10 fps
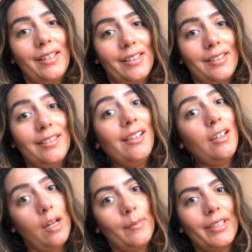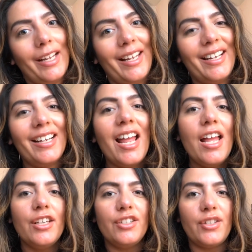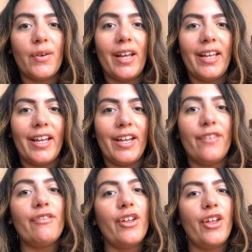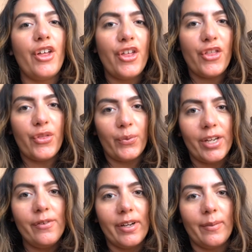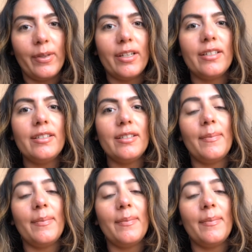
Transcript: is complicated. So I have 3 grandpas.